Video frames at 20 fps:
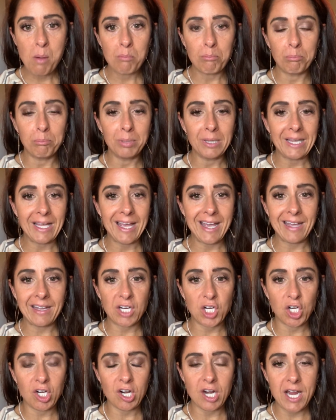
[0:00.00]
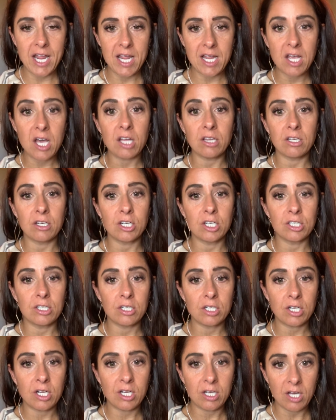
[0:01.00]
black, gray
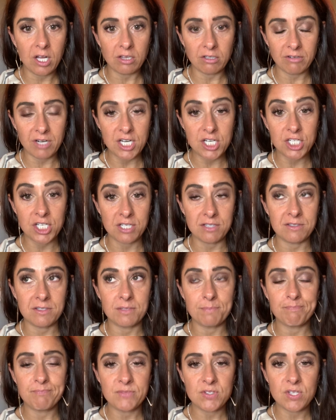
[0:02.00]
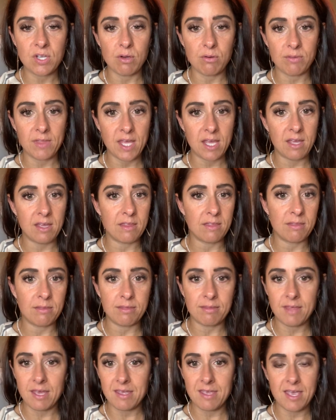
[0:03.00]
colorations. So they
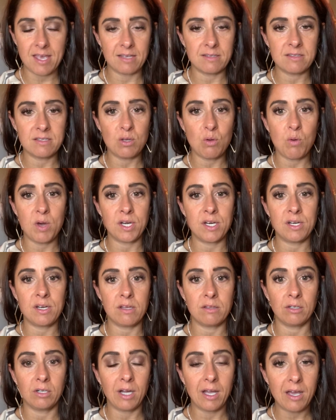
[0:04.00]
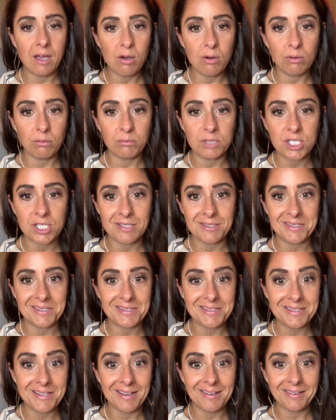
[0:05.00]
cancel one another out, which is
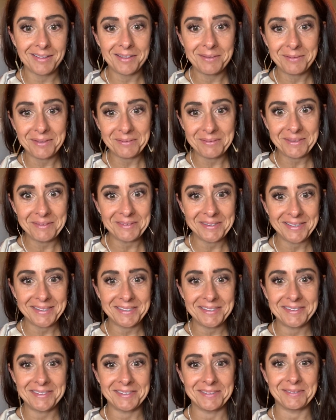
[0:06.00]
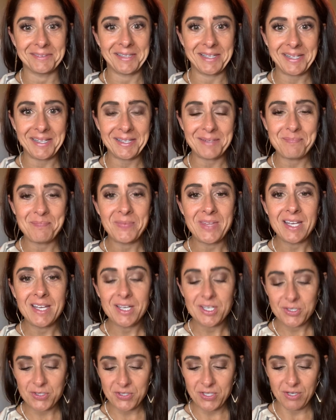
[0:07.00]
exactly what we want to do, right?
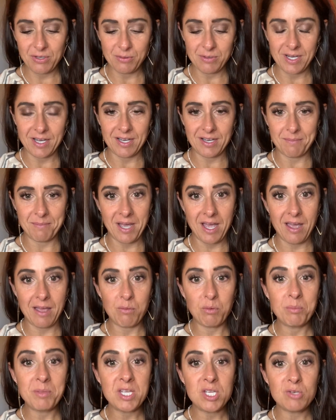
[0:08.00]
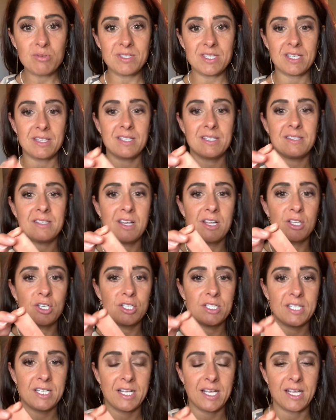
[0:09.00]
So I will be using this color
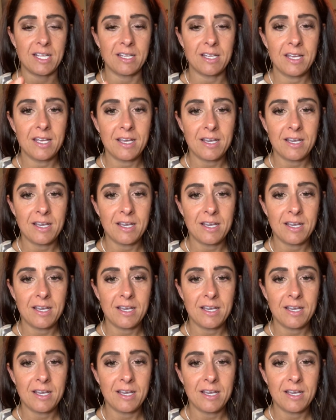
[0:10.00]
today.